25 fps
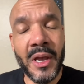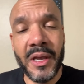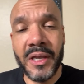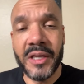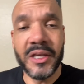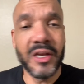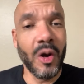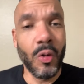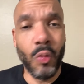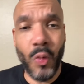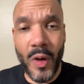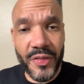
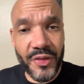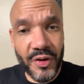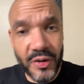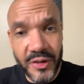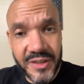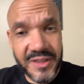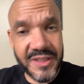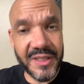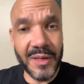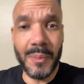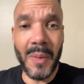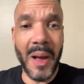You know, whether
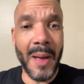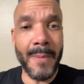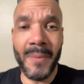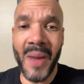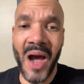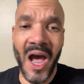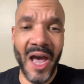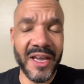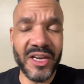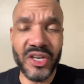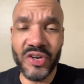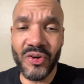it's in my
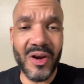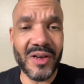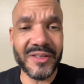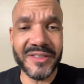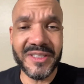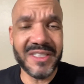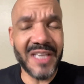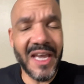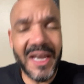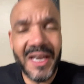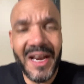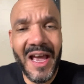mind or I'll
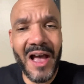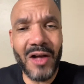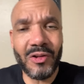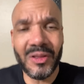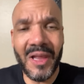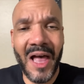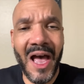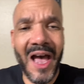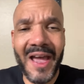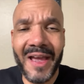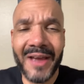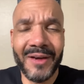say it out
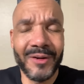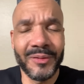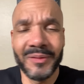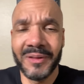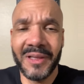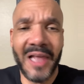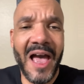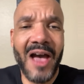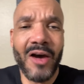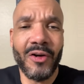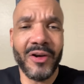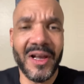loud,
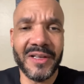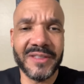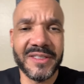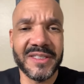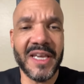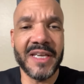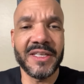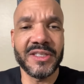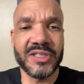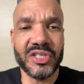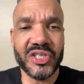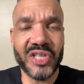loud. I'll
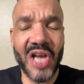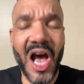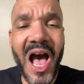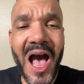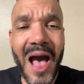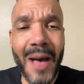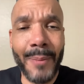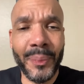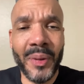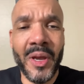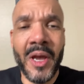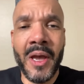say
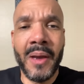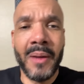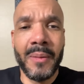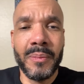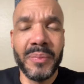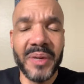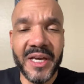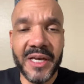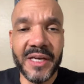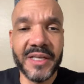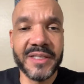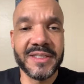stop
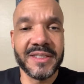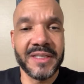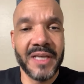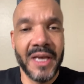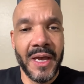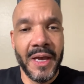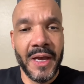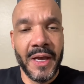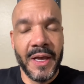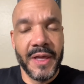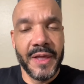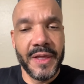because